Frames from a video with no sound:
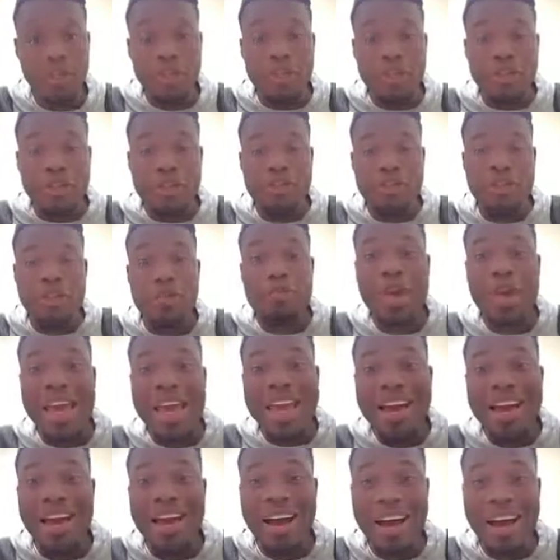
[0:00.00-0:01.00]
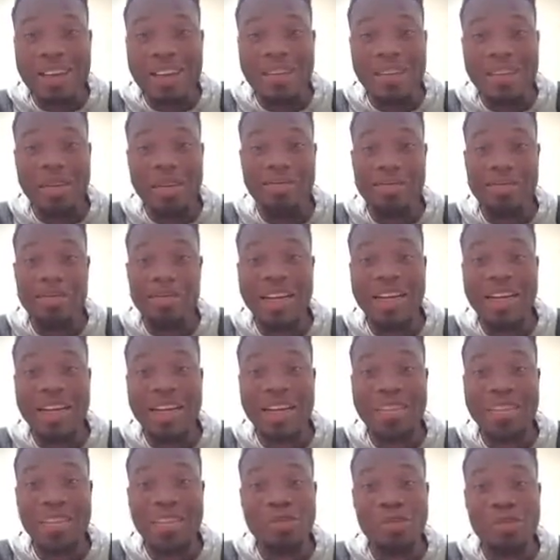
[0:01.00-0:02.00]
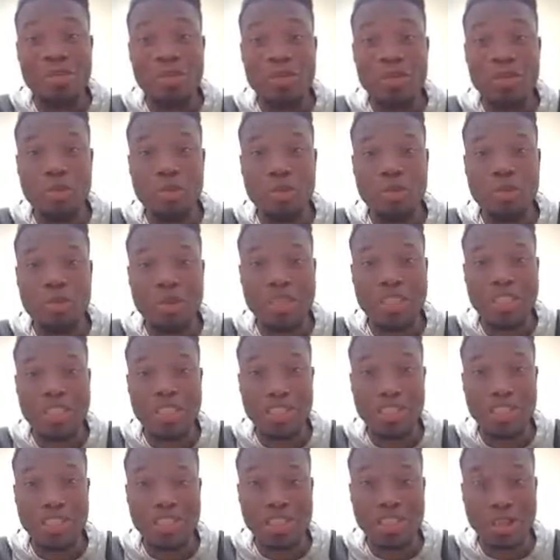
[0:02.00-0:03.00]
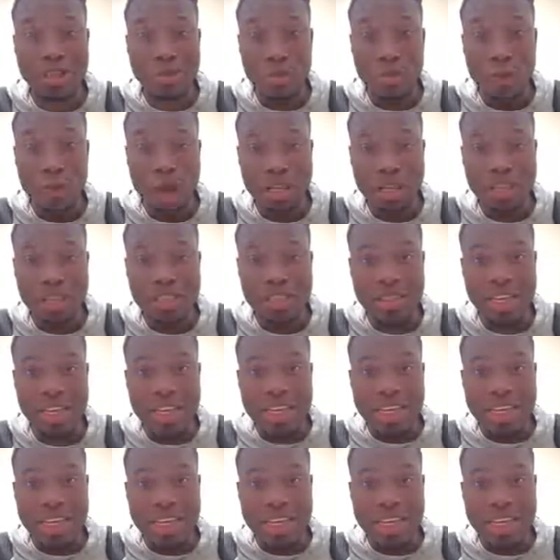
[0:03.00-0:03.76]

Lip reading: So the main concept of indexing multiple positions at once